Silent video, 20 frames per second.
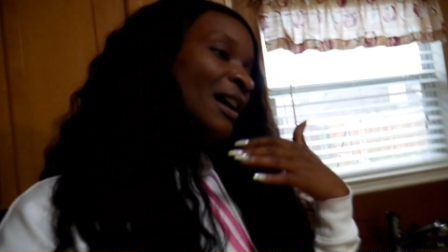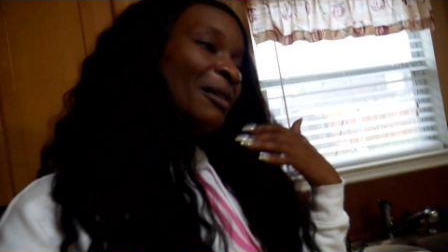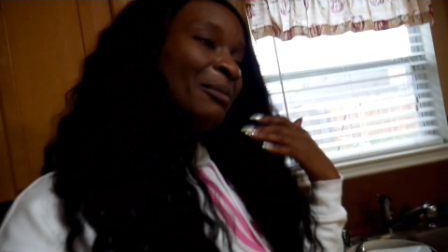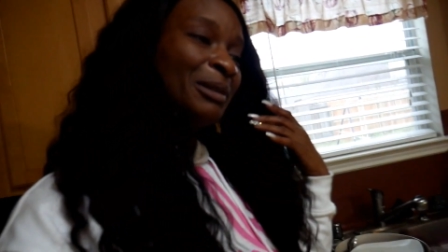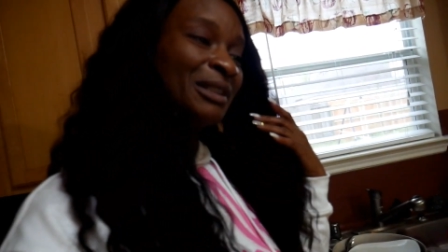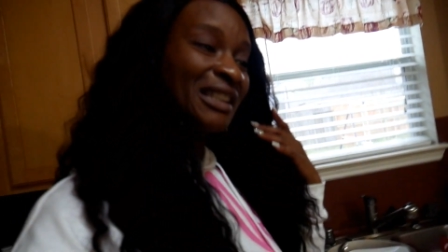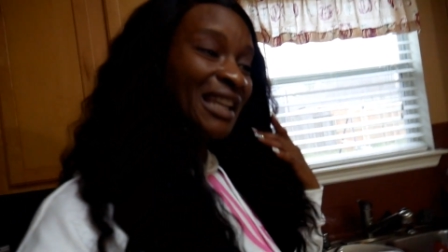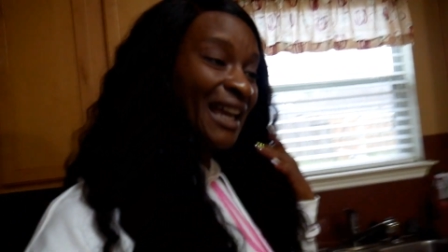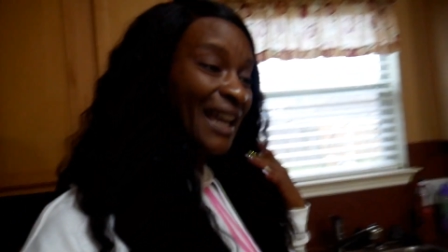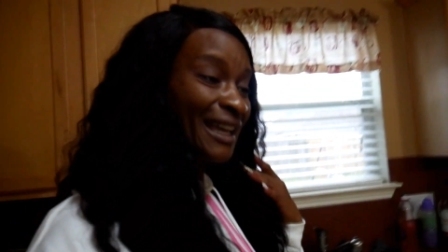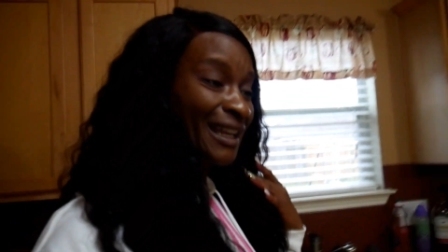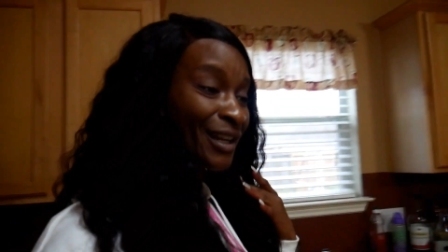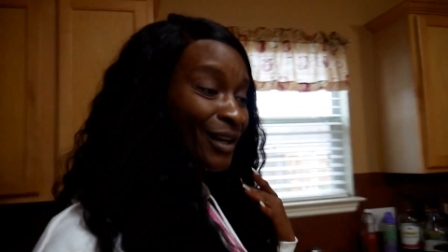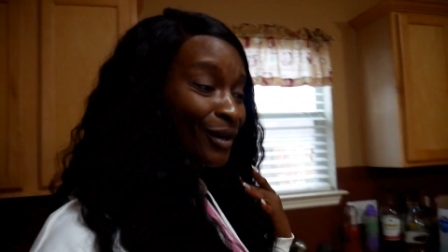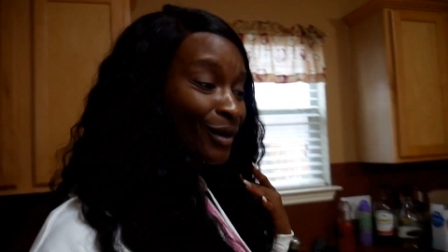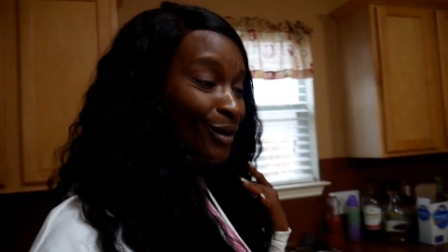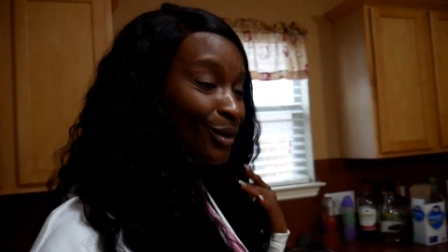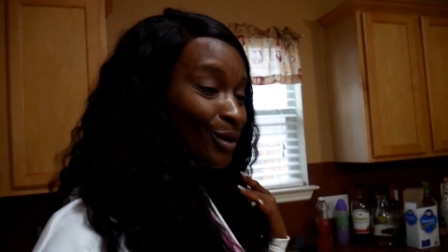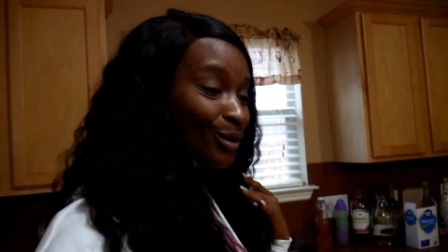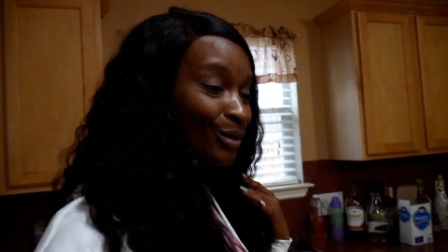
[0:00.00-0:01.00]

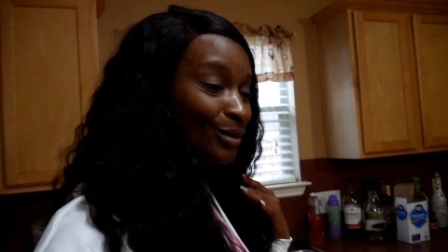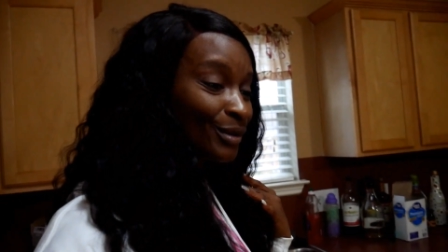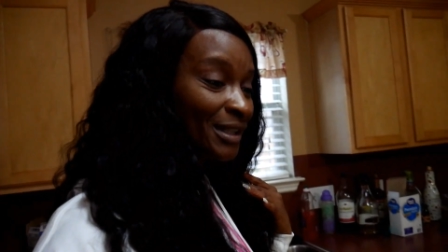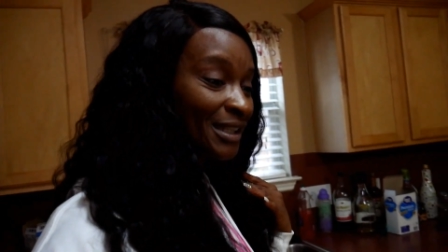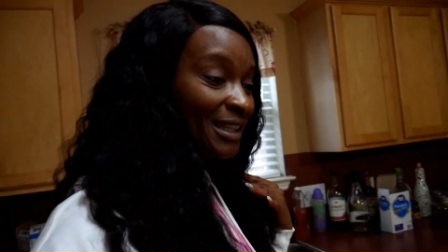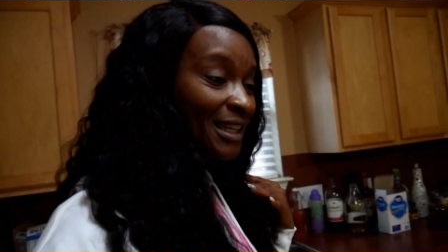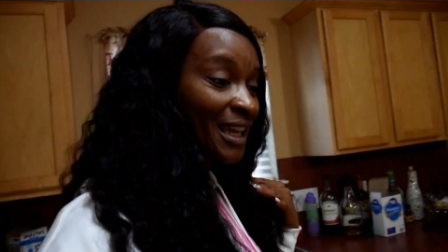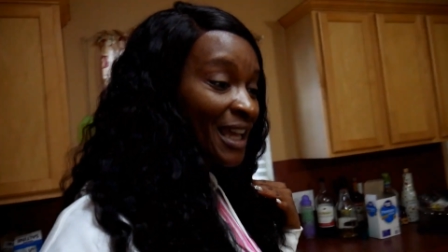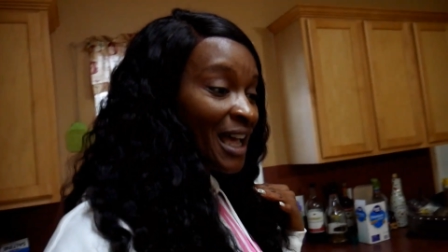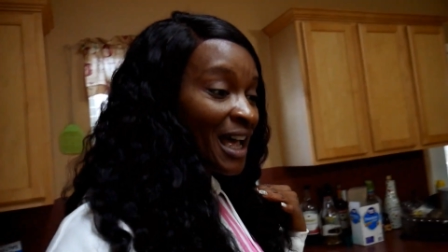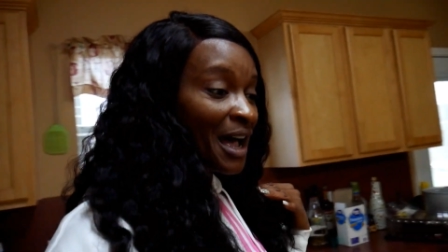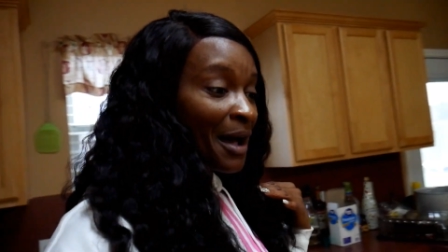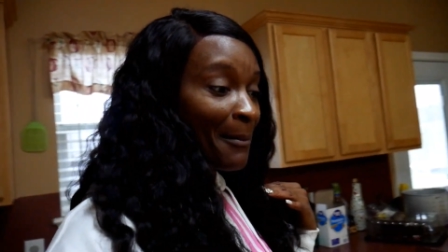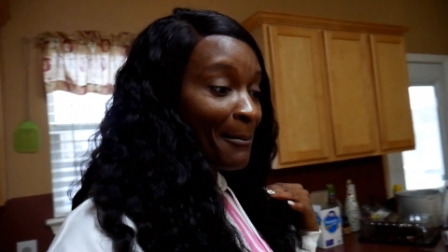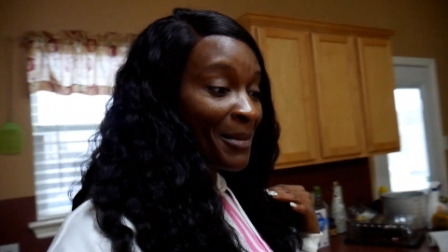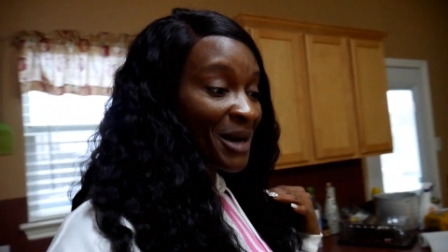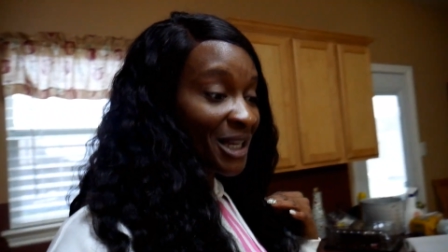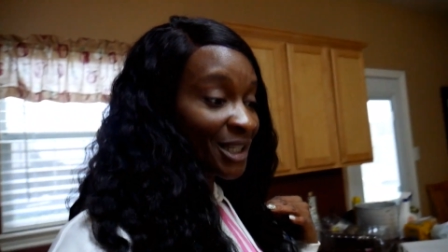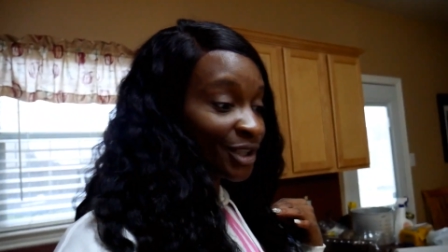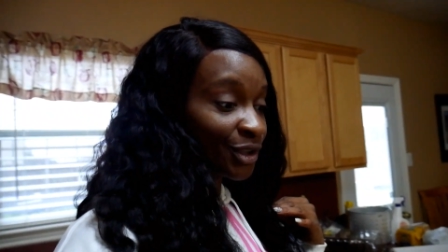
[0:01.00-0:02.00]
potatoes,
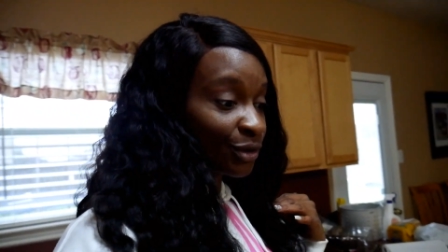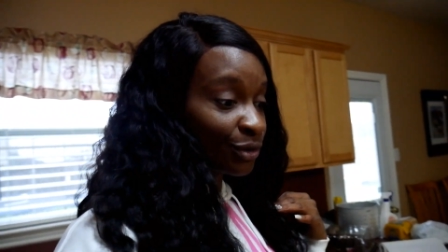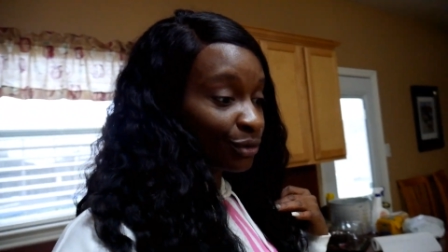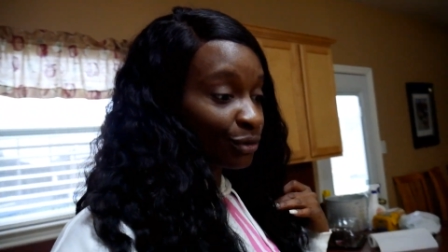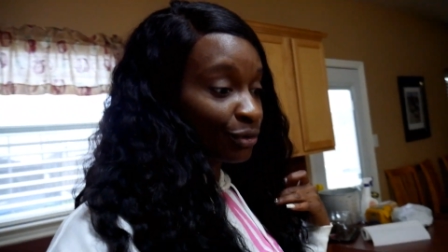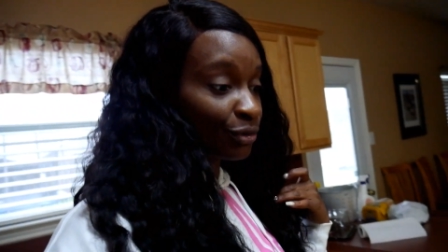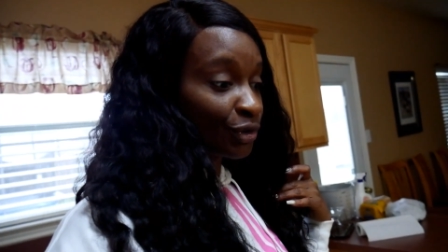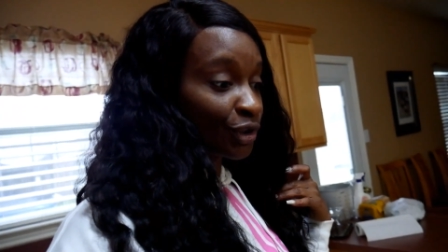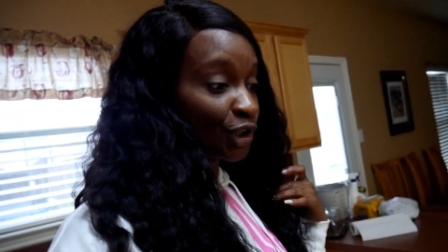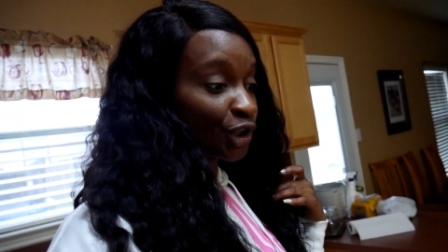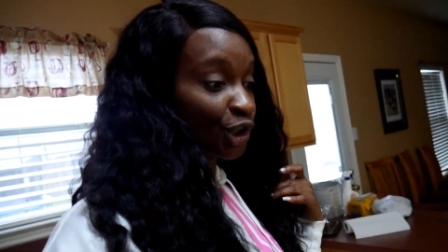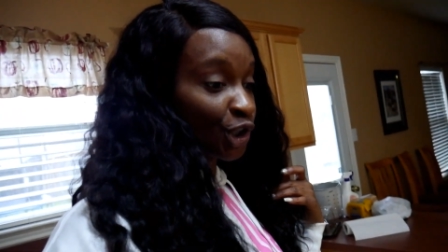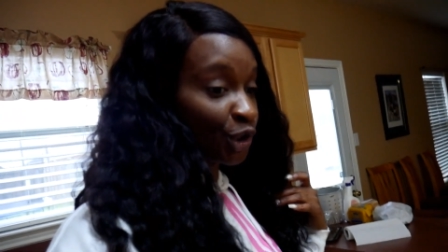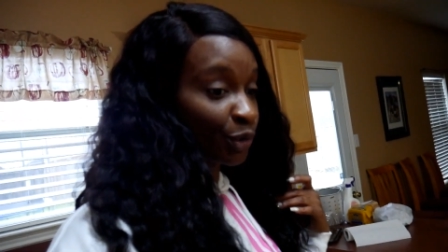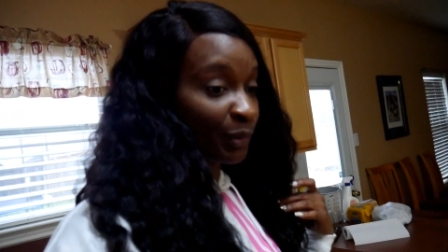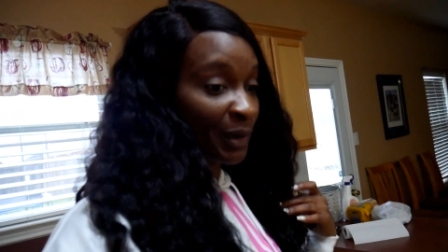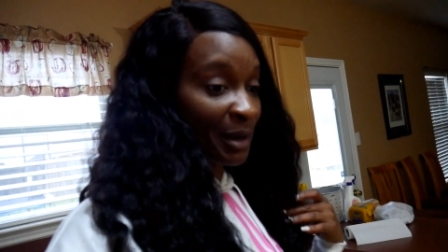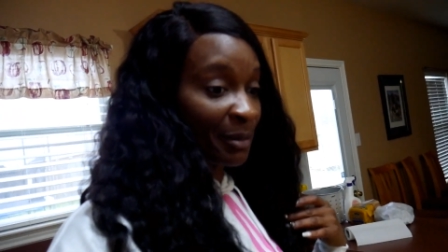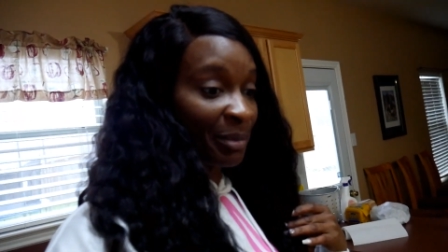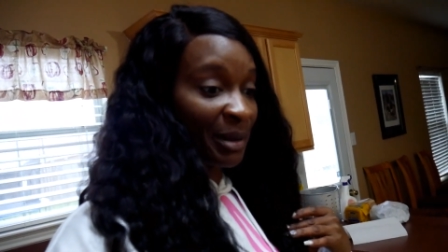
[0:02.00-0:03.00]
mussels,
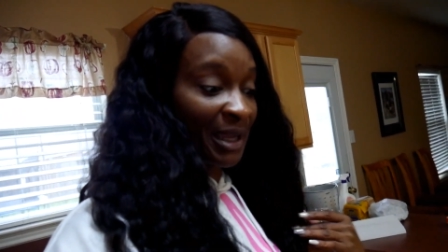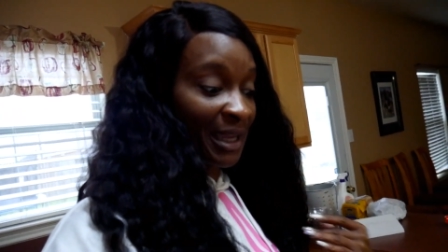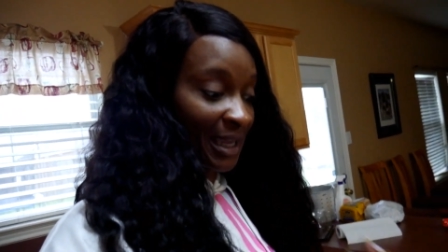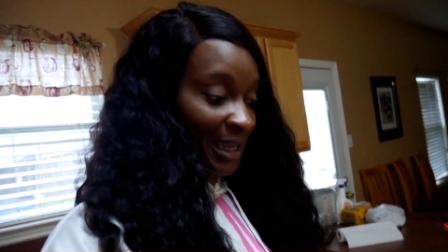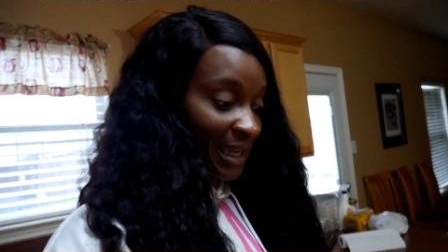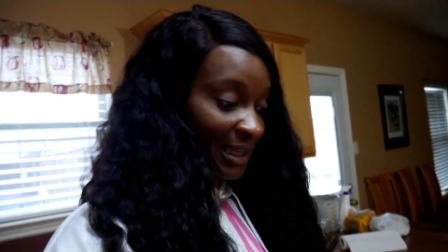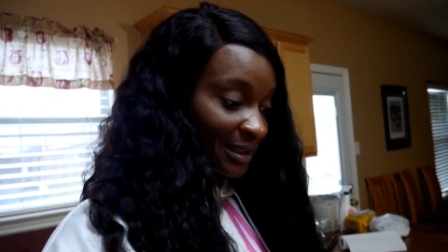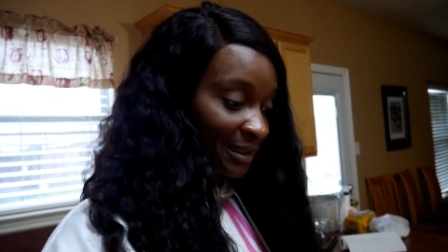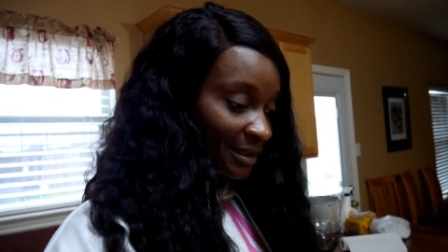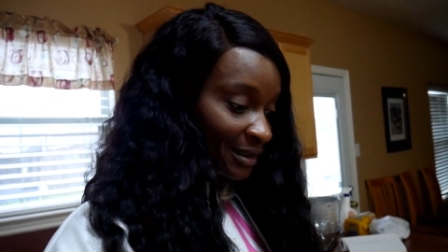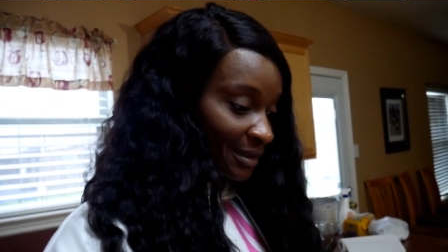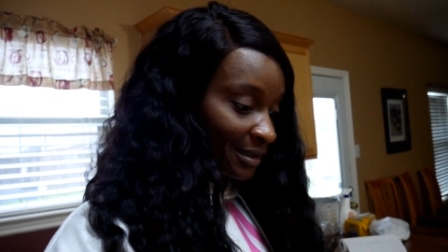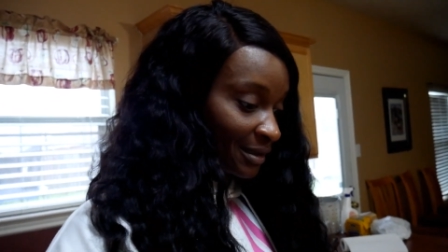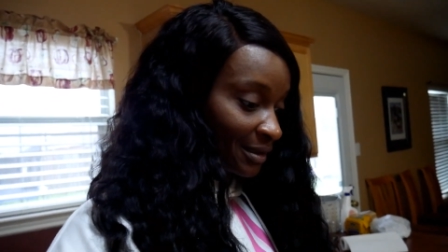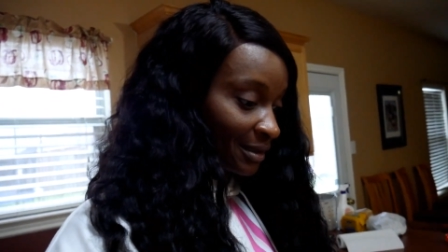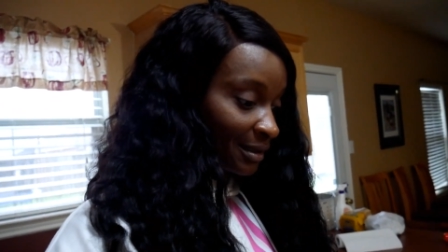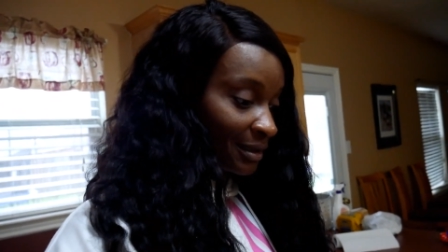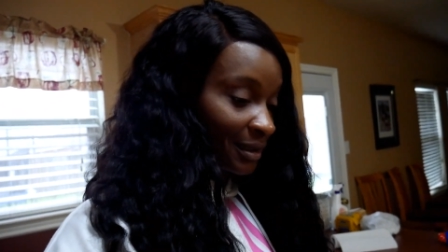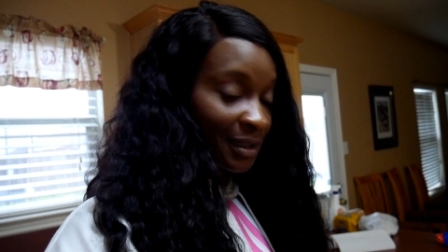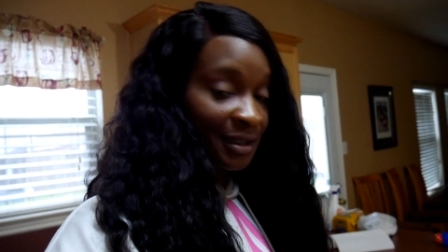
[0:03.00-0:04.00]
shrimp, and
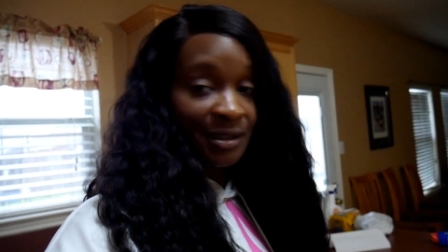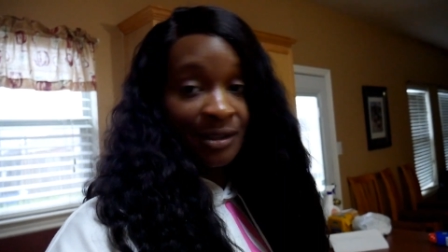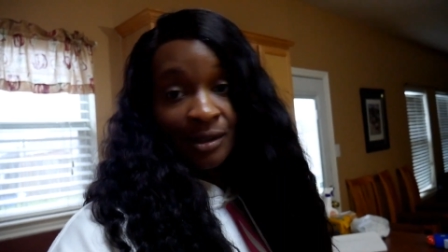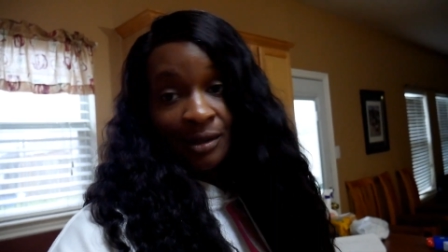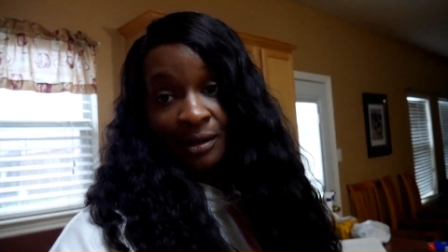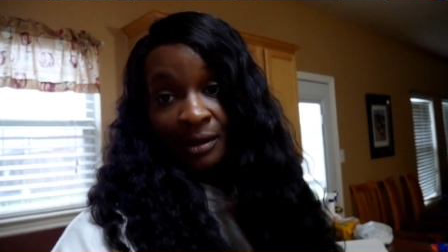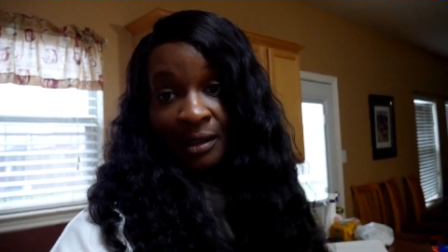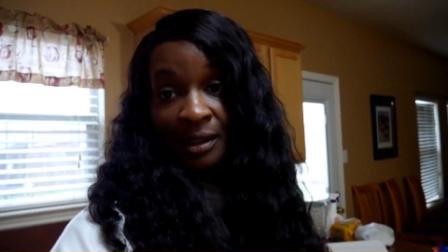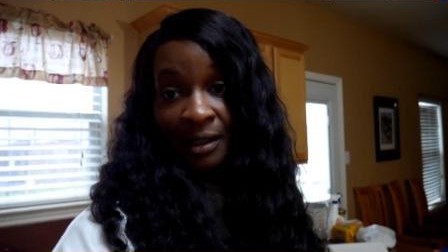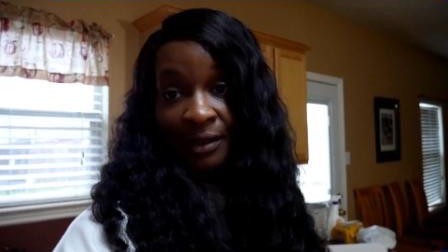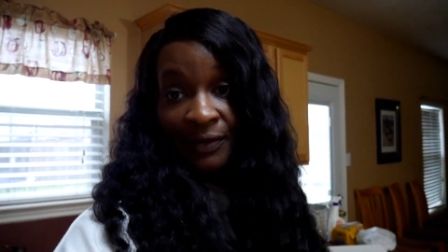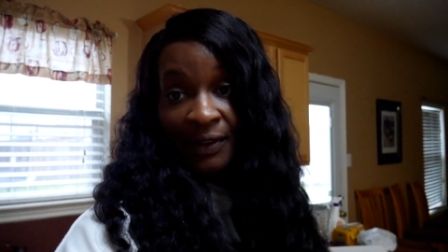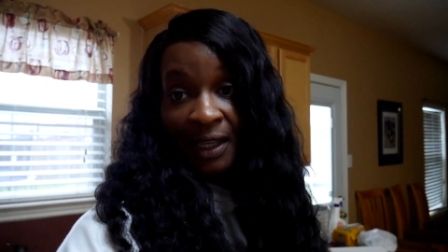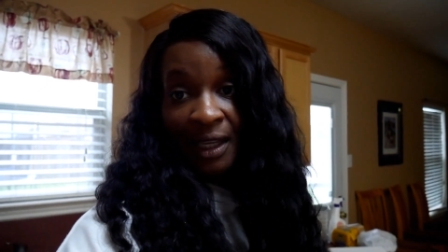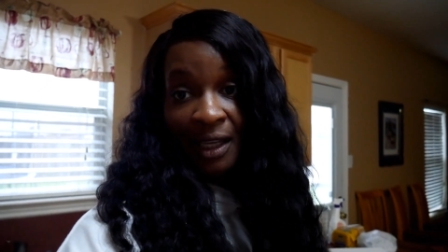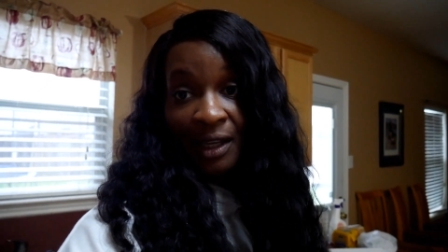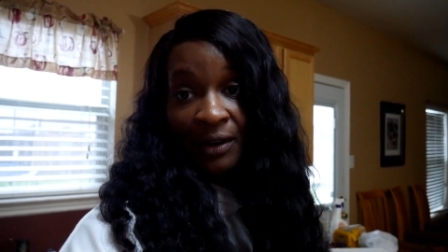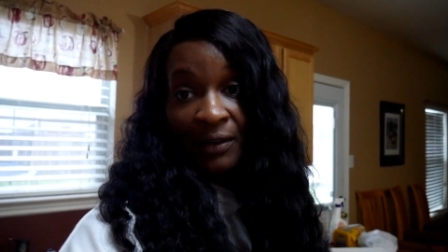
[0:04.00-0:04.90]
this cluster of king